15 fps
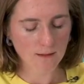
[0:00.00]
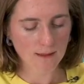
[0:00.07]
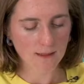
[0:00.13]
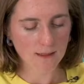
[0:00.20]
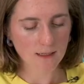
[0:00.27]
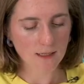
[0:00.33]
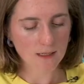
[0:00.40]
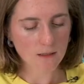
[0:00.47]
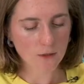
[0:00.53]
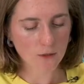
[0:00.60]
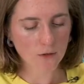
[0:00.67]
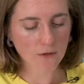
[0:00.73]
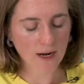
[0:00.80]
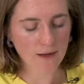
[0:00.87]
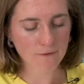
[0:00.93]
And in your
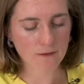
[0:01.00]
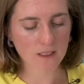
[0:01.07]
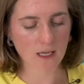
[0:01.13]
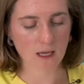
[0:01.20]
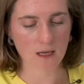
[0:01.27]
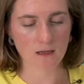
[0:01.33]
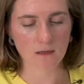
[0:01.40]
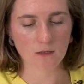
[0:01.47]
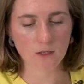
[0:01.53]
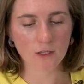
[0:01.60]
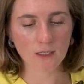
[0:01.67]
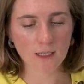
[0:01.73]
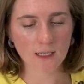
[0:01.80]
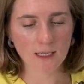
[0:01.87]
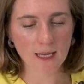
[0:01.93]
craft kit, you're going
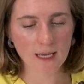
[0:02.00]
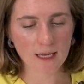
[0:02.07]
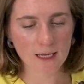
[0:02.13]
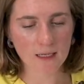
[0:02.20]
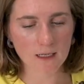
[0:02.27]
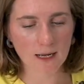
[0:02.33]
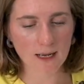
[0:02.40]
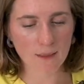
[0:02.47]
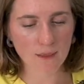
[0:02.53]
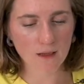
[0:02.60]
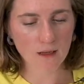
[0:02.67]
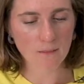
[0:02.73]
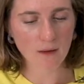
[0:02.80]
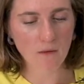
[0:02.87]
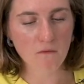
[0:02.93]
to get, I think,
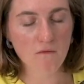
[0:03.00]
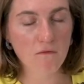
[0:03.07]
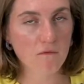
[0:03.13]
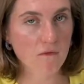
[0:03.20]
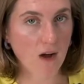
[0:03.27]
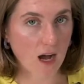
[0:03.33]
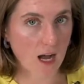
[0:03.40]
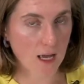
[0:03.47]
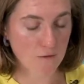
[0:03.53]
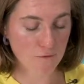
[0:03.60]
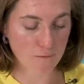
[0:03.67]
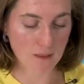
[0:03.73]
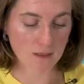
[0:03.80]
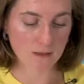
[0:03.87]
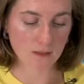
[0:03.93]
about 5
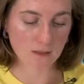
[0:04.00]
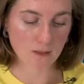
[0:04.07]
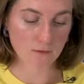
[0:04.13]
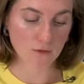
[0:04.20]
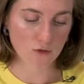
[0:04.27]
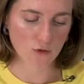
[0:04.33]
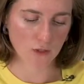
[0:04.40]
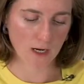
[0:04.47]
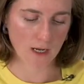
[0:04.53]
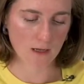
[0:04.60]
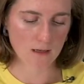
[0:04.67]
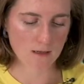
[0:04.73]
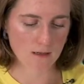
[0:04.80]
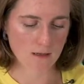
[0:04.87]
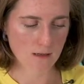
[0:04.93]
pieces of string.
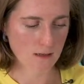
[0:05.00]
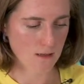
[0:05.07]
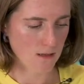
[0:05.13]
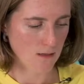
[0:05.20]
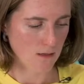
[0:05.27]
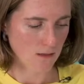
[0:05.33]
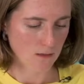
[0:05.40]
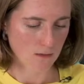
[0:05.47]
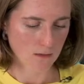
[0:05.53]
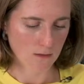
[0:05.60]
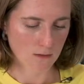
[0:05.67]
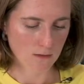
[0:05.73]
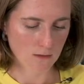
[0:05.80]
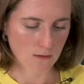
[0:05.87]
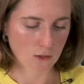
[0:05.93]

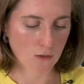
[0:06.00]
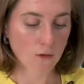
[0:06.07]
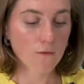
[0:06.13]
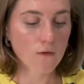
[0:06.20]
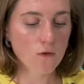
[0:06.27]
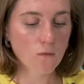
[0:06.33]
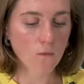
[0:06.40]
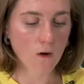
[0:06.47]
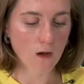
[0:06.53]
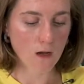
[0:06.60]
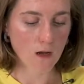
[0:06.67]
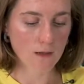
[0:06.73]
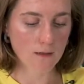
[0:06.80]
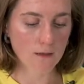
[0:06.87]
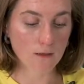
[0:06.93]
So if you
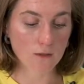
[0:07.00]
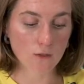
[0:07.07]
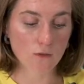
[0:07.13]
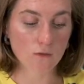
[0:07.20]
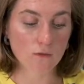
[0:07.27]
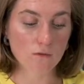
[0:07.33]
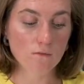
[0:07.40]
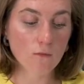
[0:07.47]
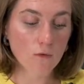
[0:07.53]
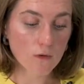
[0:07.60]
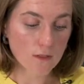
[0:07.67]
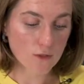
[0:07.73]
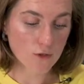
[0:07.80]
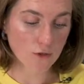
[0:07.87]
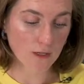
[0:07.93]
want to use more
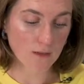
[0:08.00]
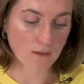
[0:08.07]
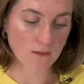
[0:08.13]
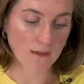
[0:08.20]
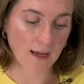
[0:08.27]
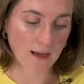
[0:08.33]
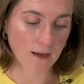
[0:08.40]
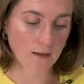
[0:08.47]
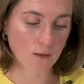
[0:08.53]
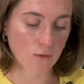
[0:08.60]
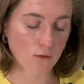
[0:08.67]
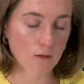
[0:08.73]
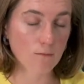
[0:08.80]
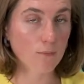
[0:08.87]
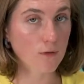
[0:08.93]
string than that, you
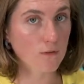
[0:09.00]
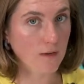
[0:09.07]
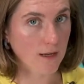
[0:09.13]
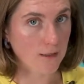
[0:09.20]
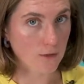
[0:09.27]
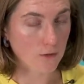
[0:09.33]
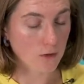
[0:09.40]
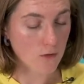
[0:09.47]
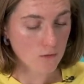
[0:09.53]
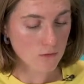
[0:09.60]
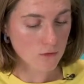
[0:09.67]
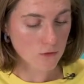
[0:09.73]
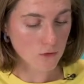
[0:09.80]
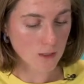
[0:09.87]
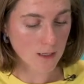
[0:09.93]
can provide your own
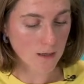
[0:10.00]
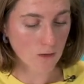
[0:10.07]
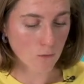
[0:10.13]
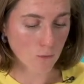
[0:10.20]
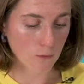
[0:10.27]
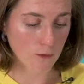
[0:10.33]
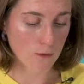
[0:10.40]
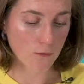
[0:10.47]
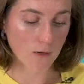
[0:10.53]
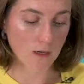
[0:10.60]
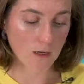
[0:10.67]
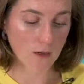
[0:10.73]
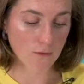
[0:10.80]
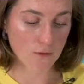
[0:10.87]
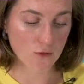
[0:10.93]
string, or you could
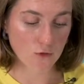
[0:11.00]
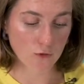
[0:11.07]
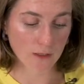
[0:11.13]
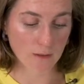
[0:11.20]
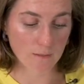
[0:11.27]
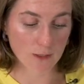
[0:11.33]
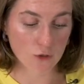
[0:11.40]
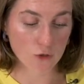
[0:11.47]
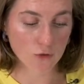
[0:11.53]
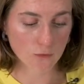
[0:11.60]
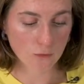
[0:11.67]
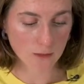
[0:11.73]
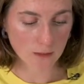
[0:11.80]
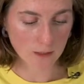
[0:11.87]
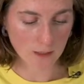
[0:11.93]
cut the string a bit
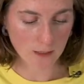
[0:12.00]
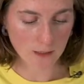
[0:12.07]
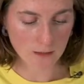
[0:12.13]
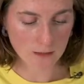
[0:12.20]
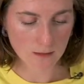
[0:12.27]
shorter.